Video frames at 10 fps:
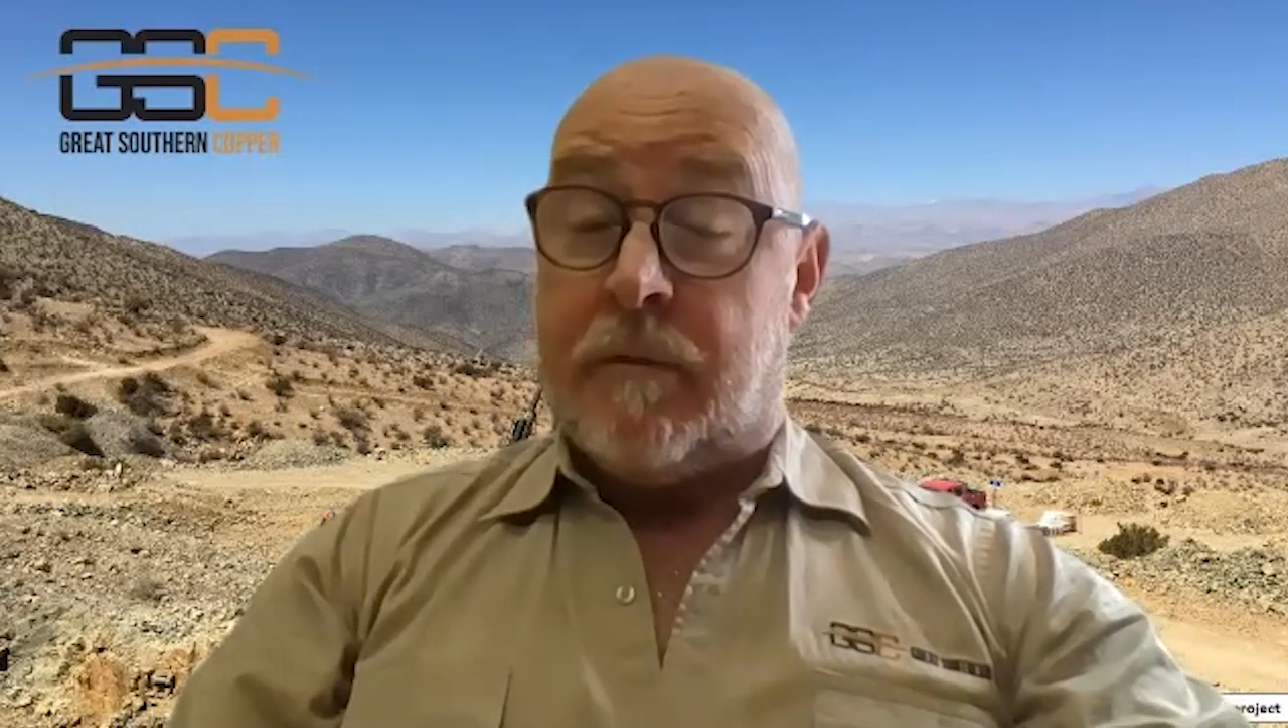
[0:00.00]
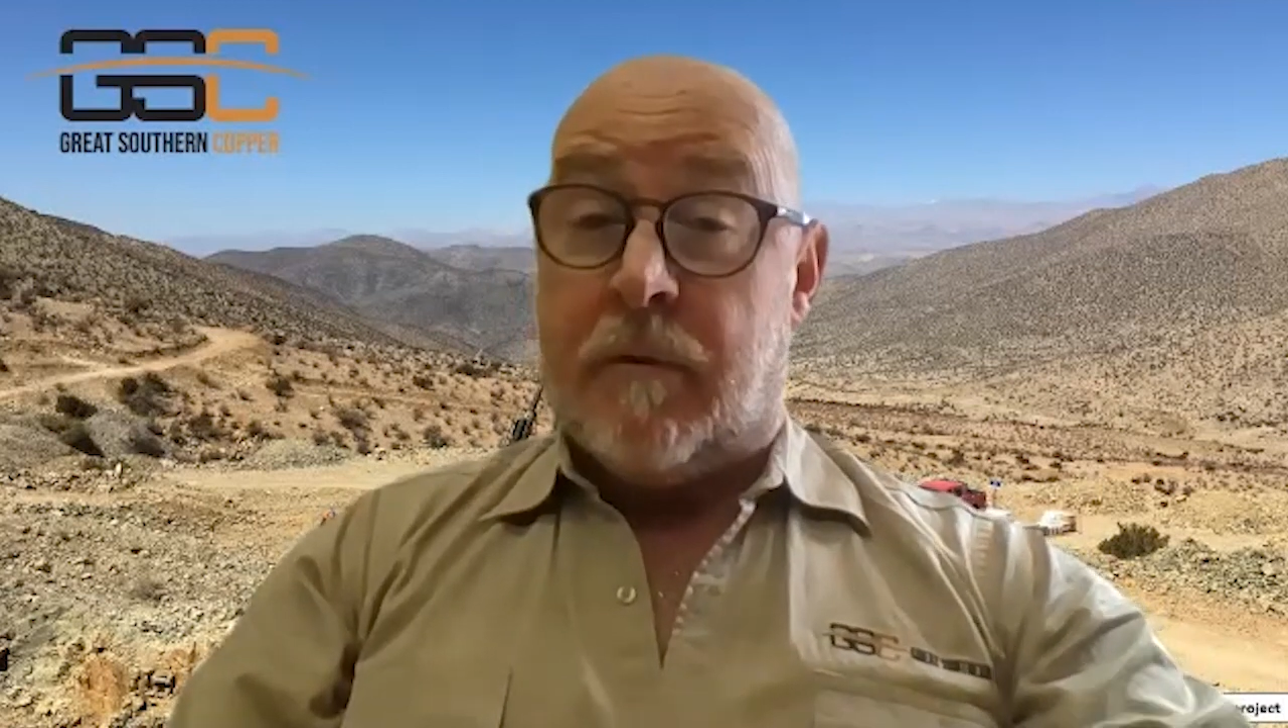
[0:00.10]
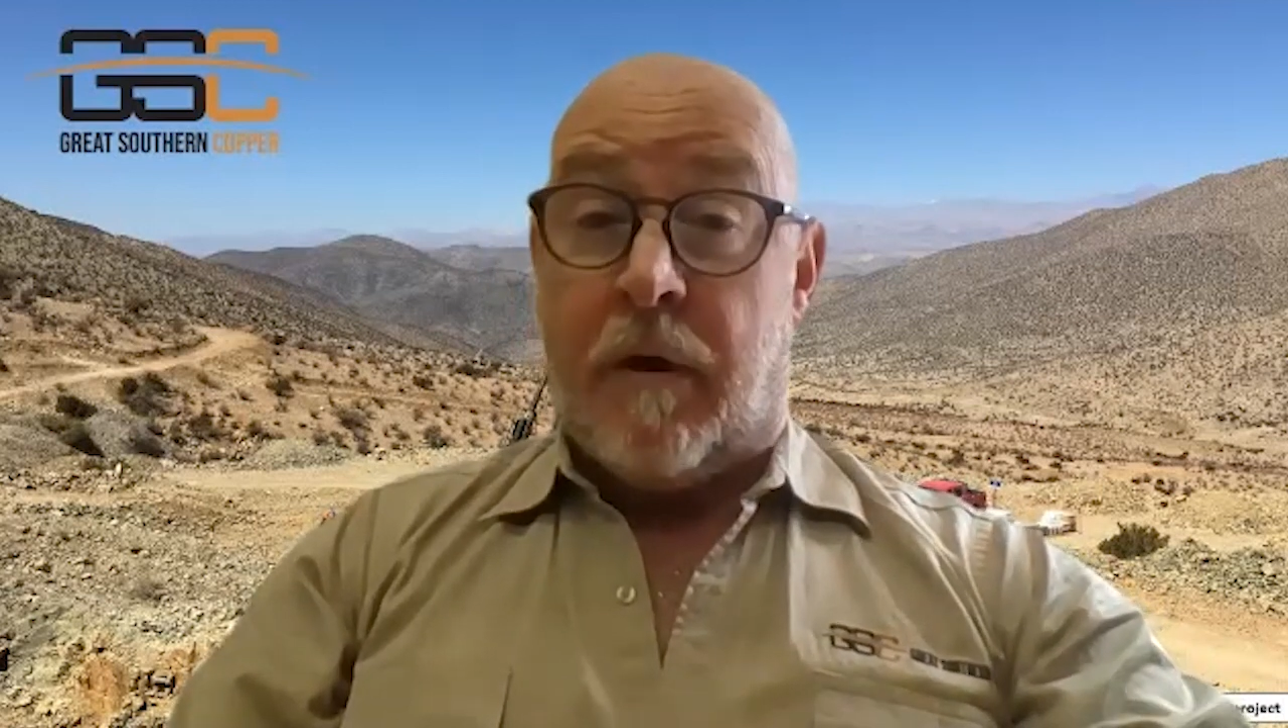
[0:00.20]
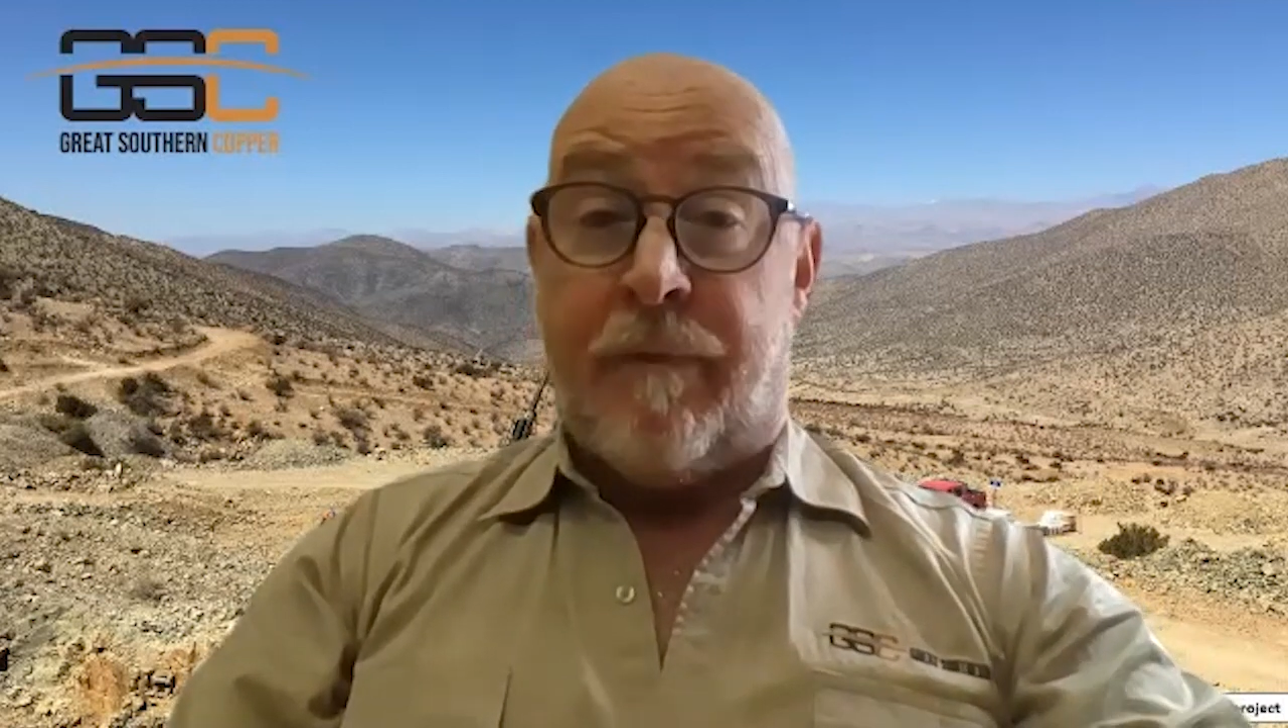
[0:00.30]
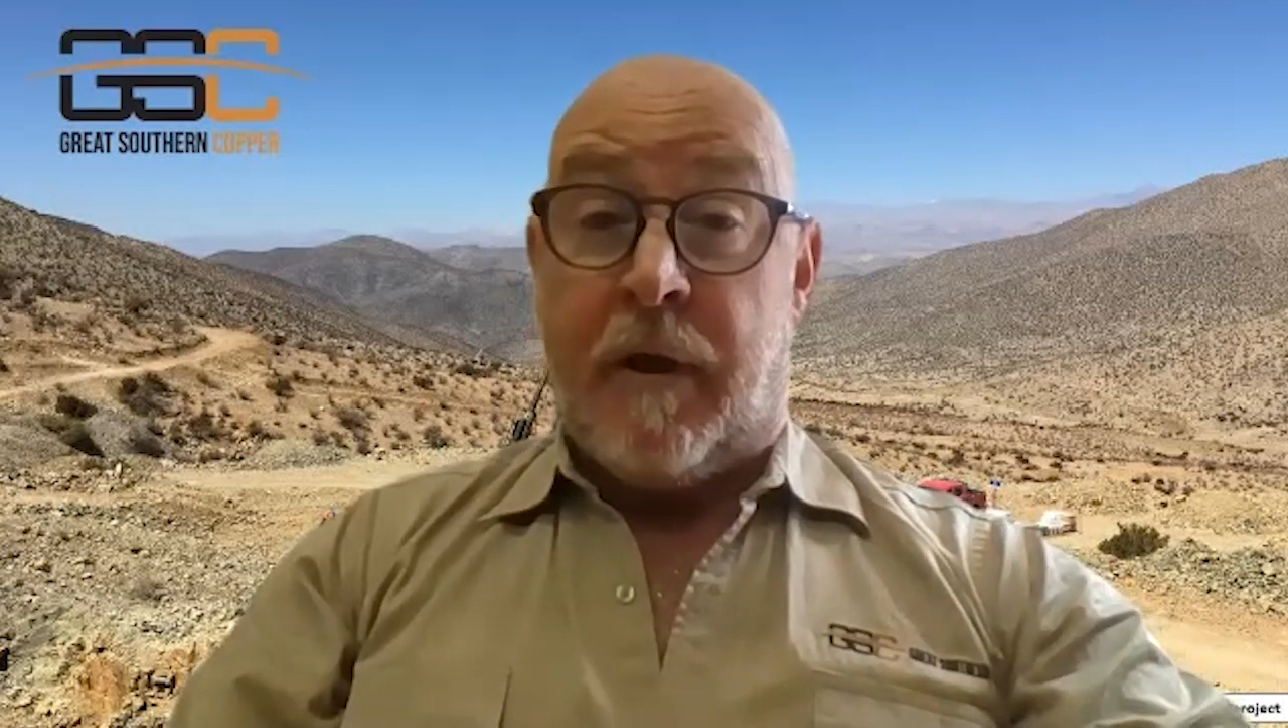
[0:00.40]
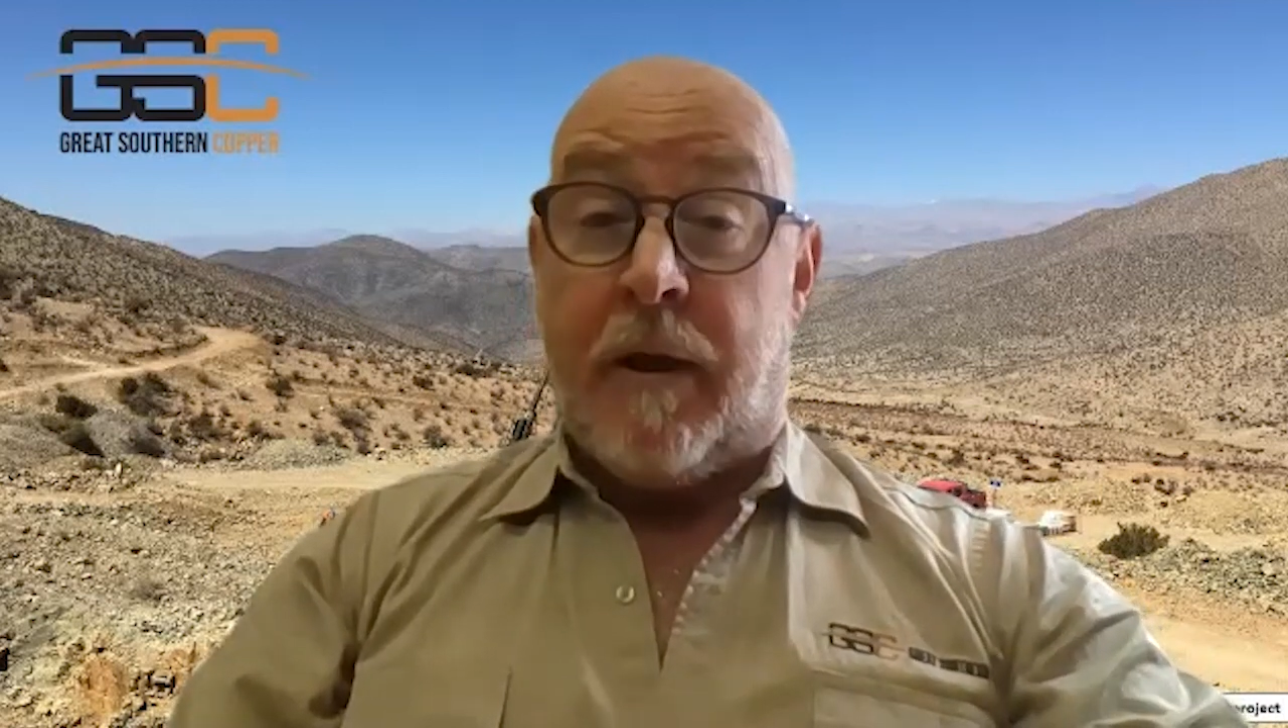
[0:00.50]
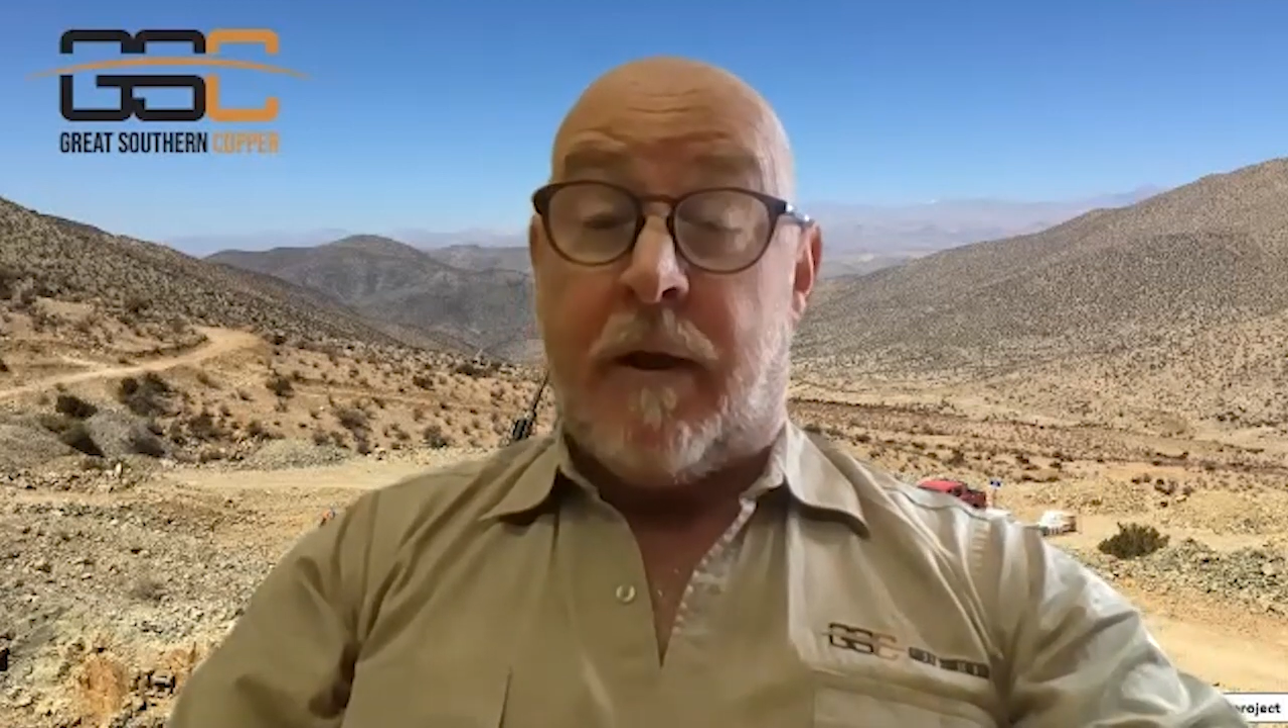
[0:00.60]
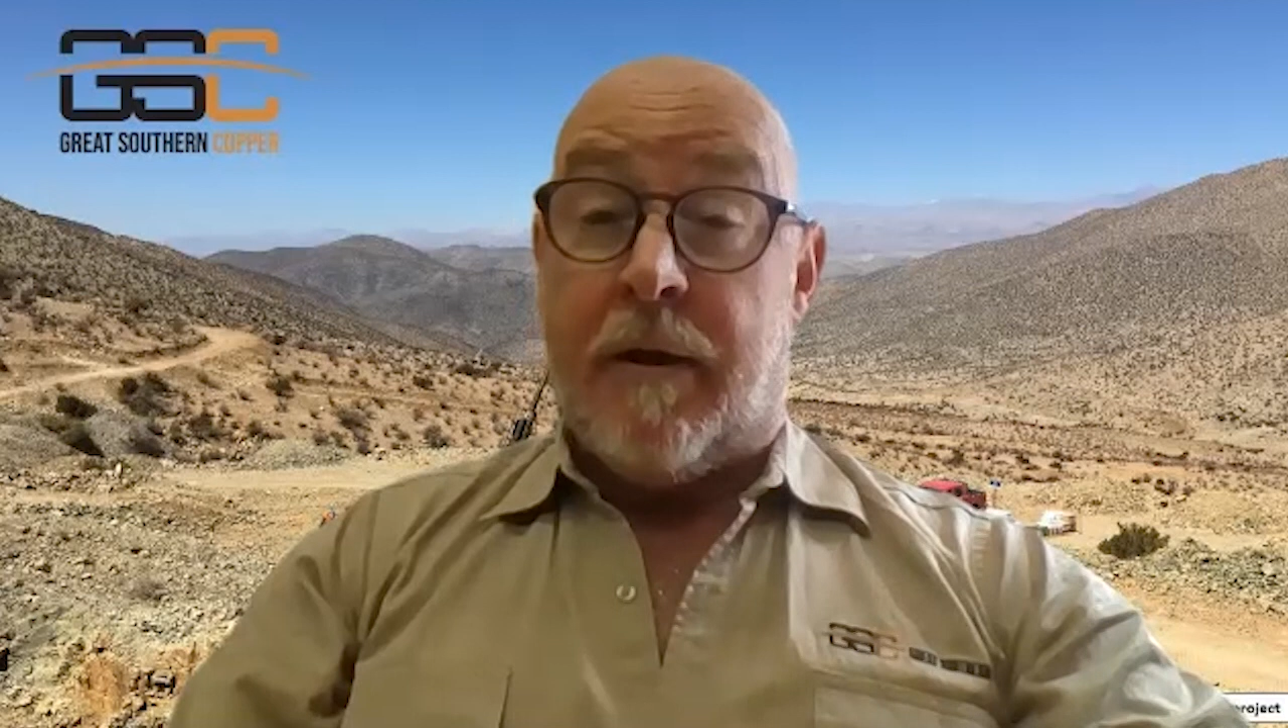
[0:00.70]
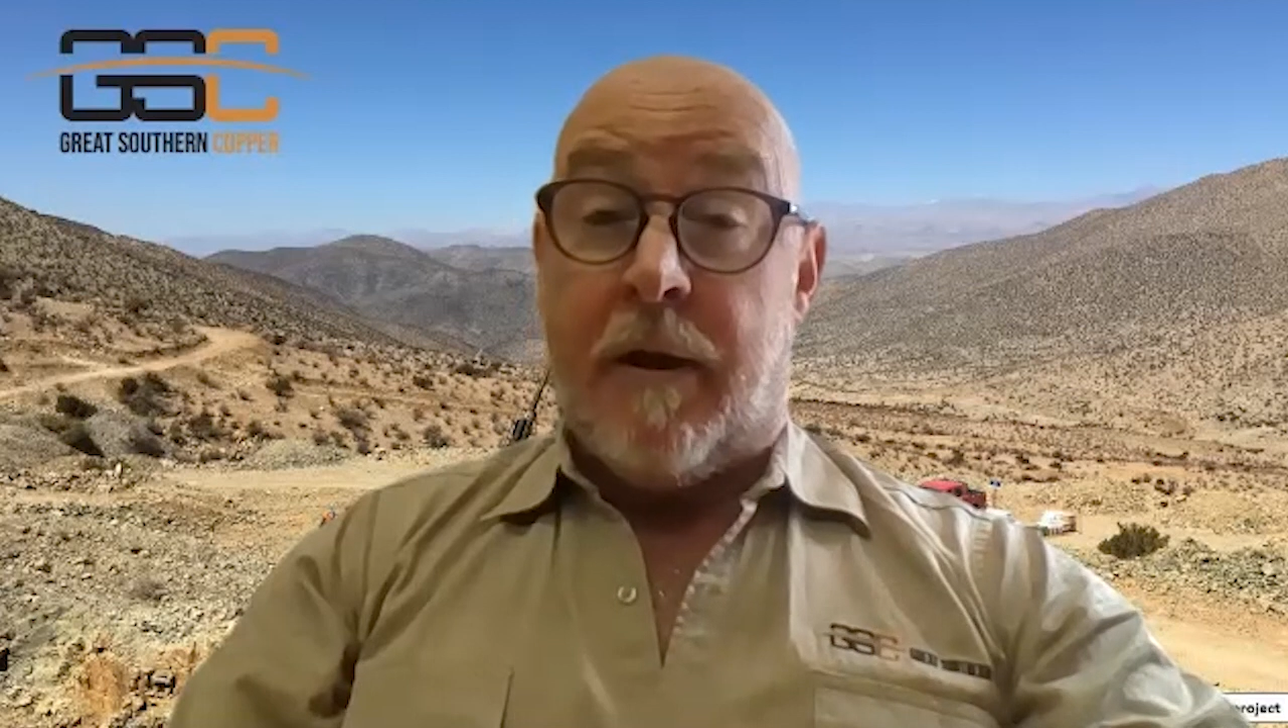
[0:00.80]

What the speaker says: don't forget,